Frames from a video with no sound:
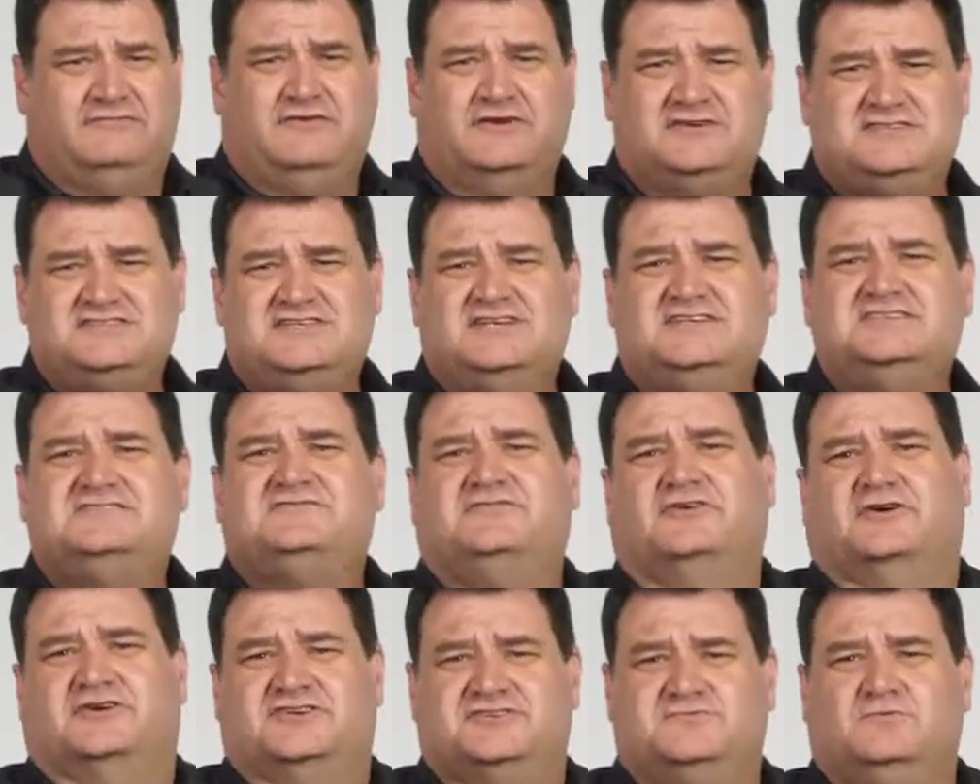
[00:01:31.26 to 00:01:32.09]
First
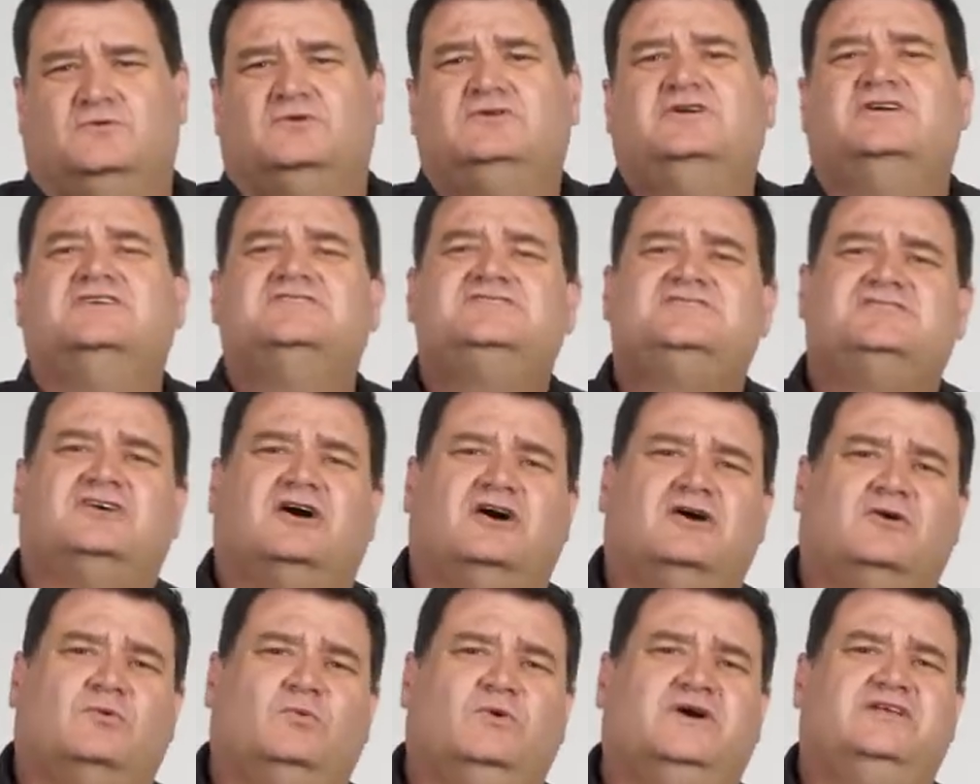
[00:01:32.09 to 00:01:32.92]
things first, we're going to
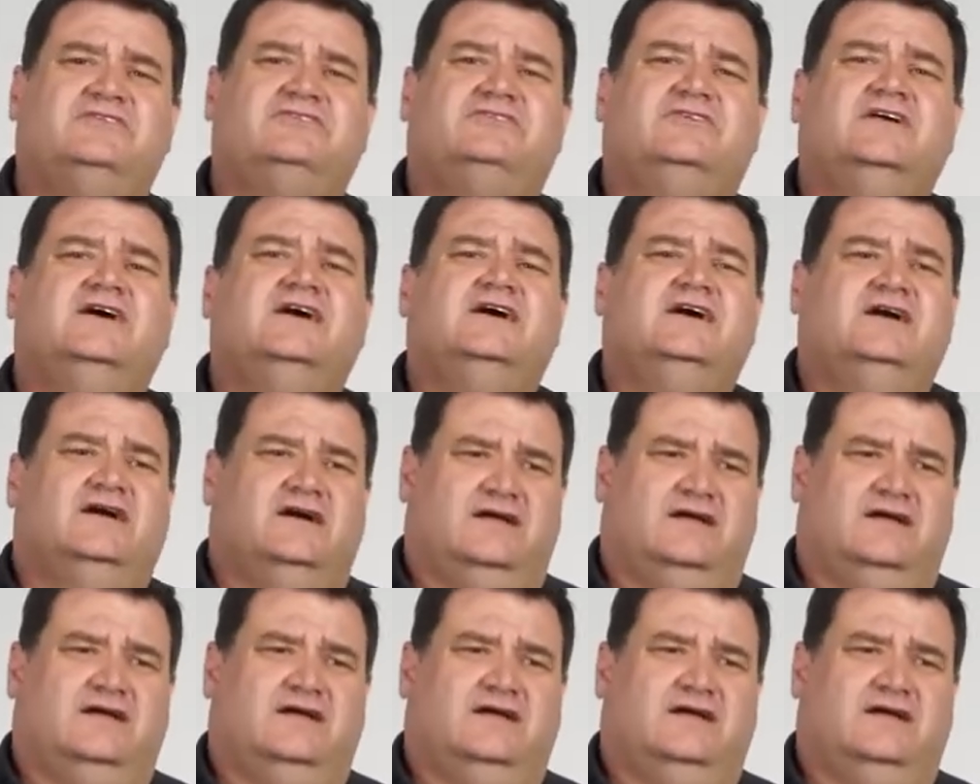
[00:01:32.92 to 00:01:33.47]
start with